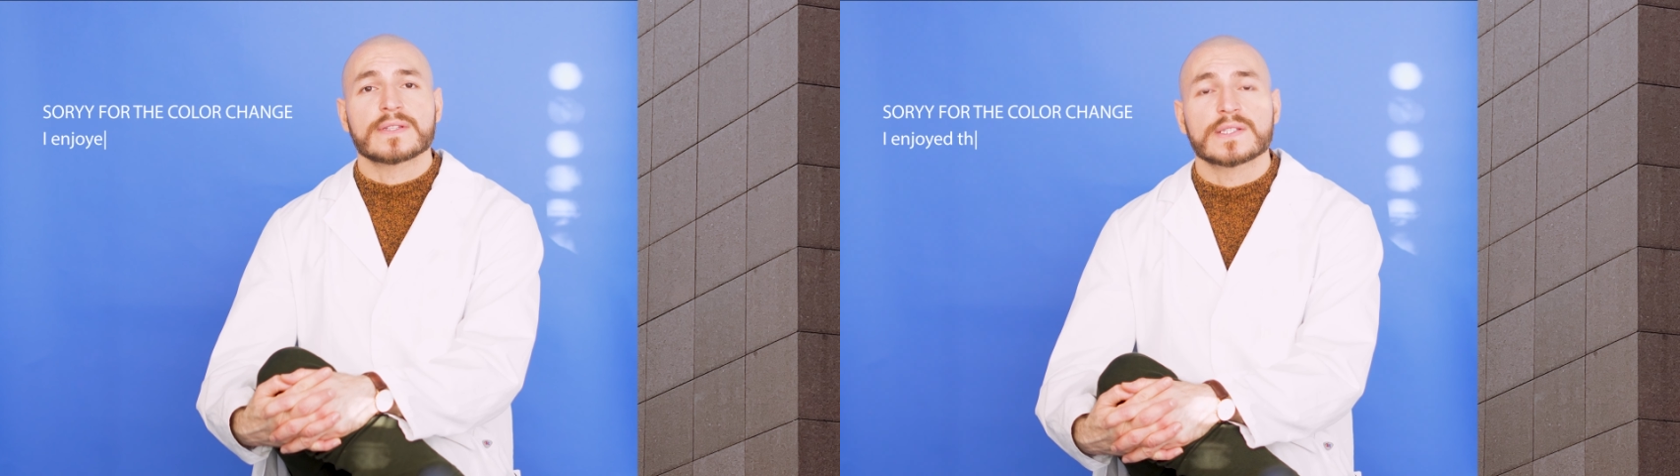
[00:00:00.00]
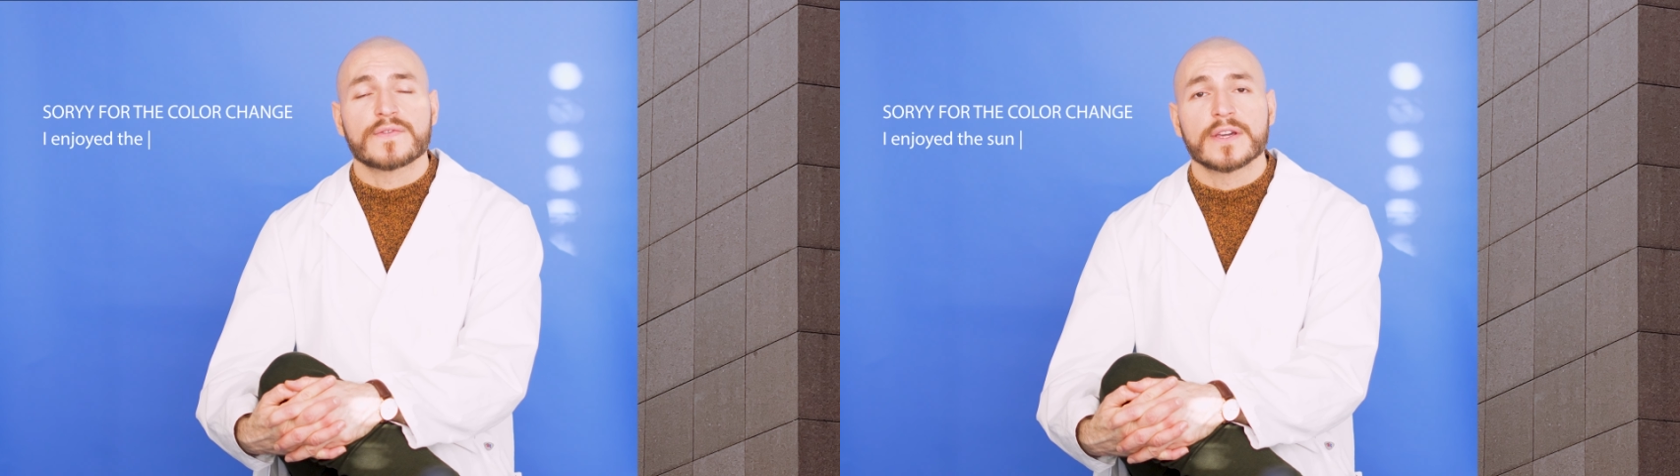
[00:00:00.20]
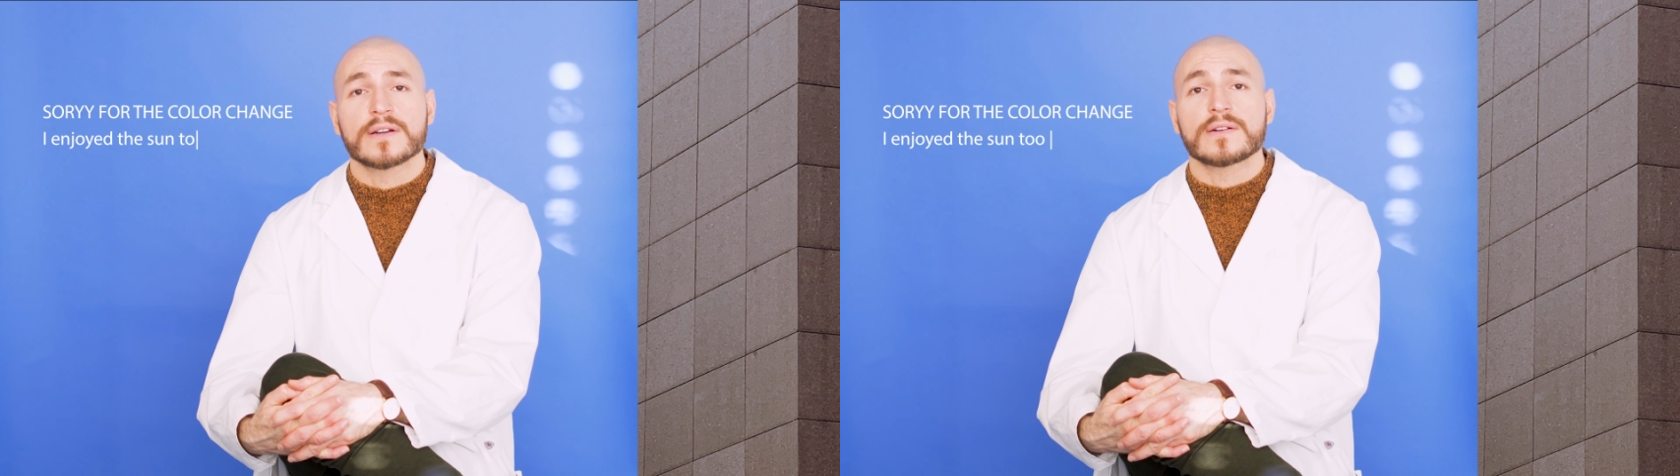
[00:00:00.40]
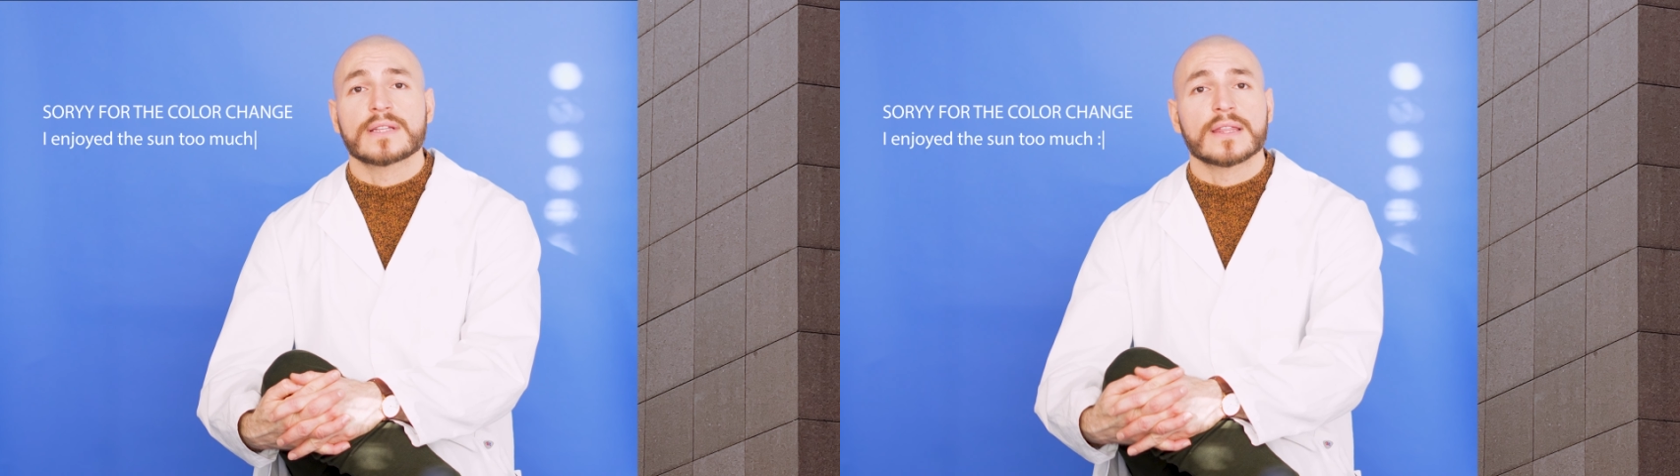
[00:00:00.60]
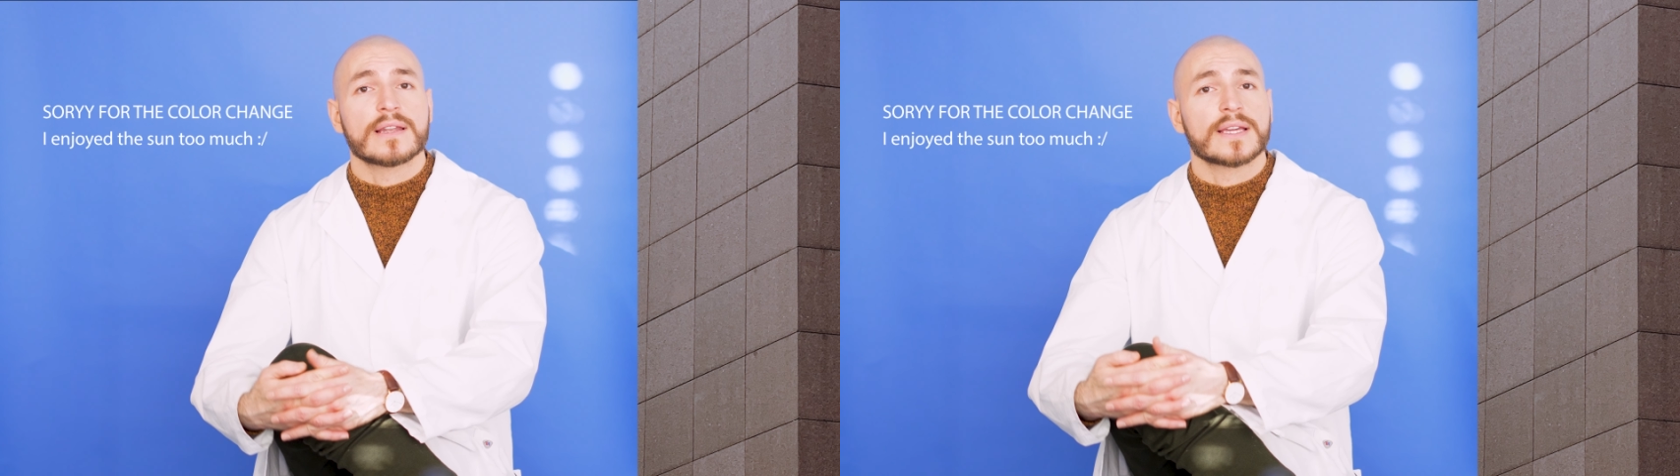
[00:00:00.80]
in this
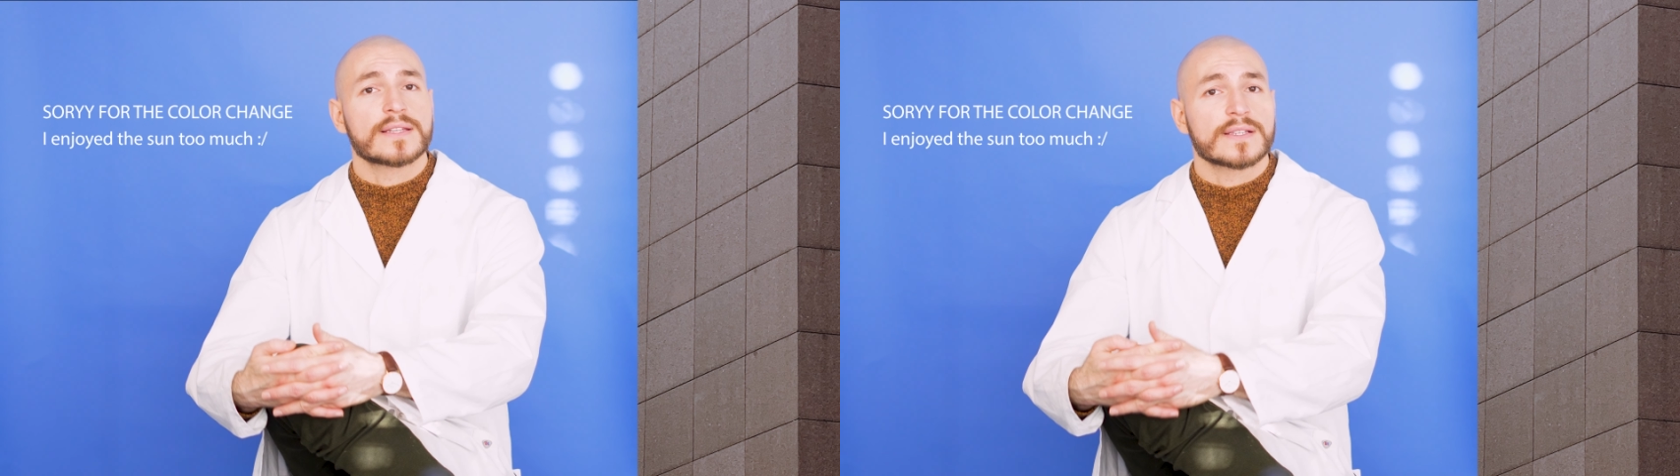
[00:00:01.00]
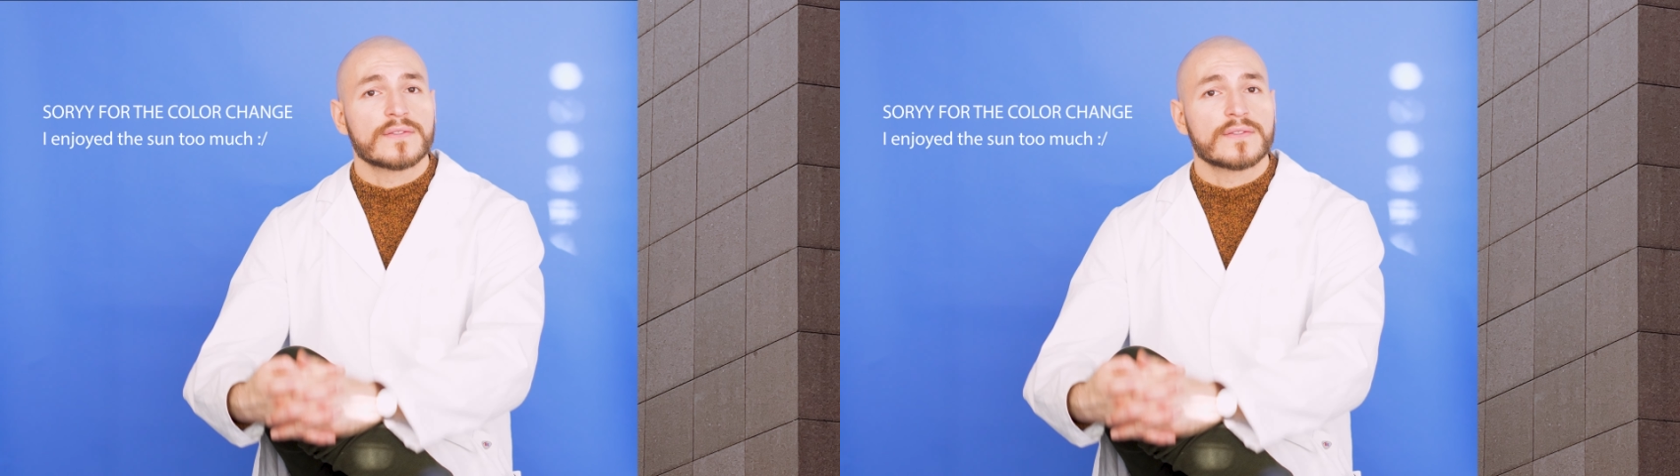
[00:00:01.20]
field and the latest